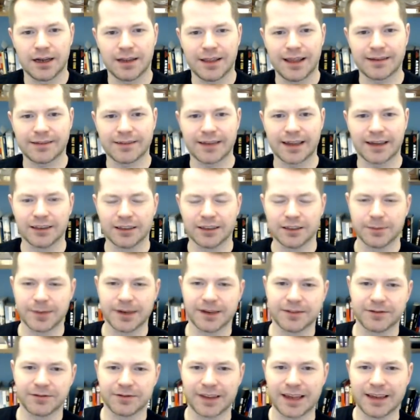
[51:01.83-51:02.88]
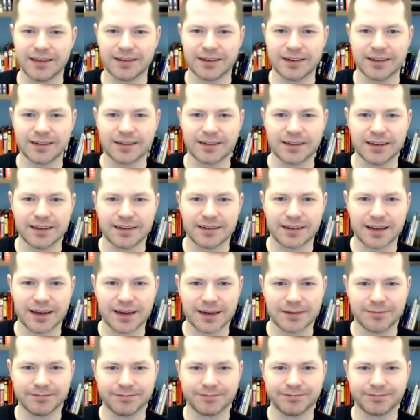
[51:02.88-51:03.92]
That said, a little bit of laziness is
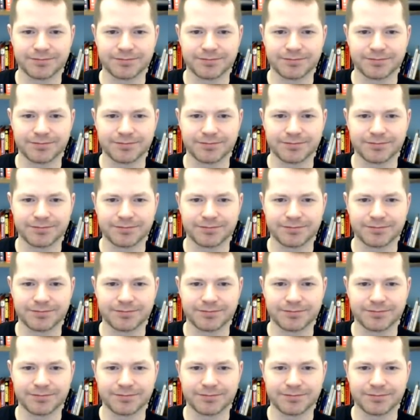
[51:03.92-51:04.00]
um,